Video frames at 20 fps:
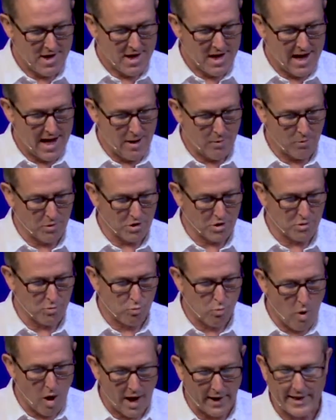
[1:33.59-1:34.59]
I was
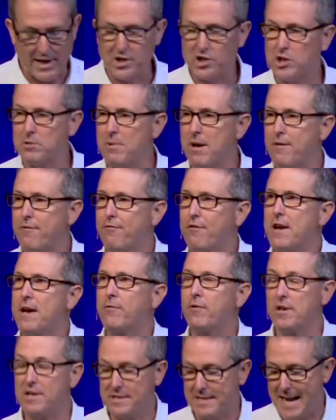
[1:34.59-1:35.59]
walking to my
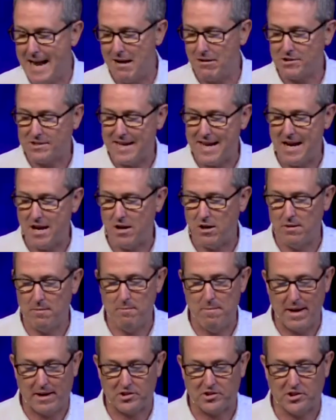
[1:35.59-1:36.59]
favorite downtown
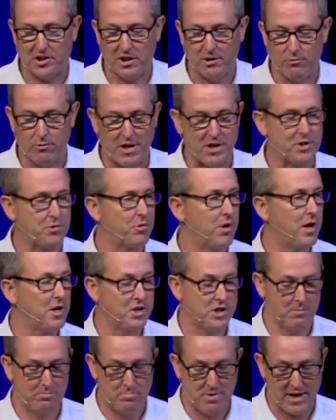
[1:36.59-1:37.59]
Mexican restaurant
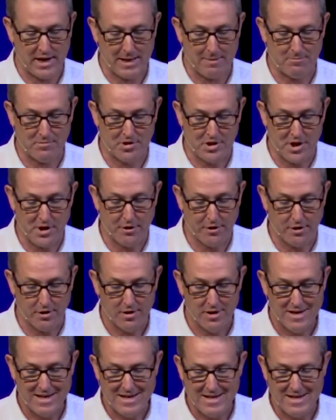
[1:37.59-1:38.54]
to pick up dinner